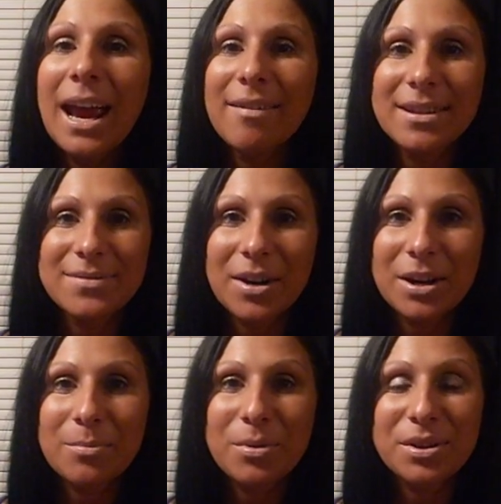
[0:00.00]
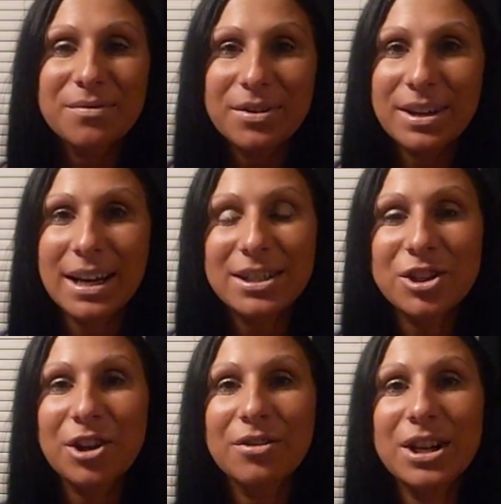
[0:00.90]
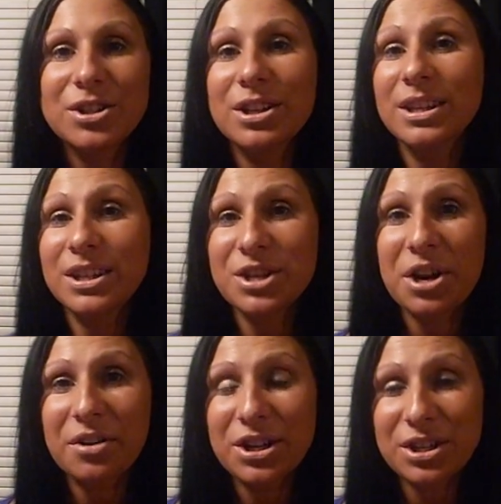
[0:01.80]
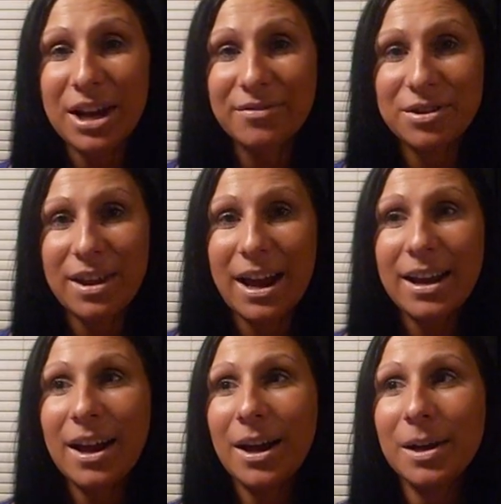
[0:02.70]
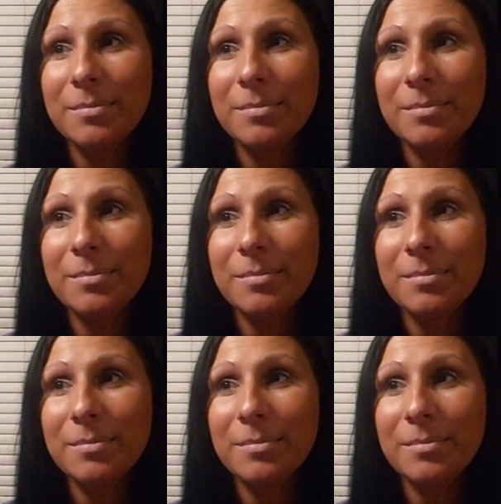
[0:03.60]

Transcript: and that's very important for the next generation and the generation after that,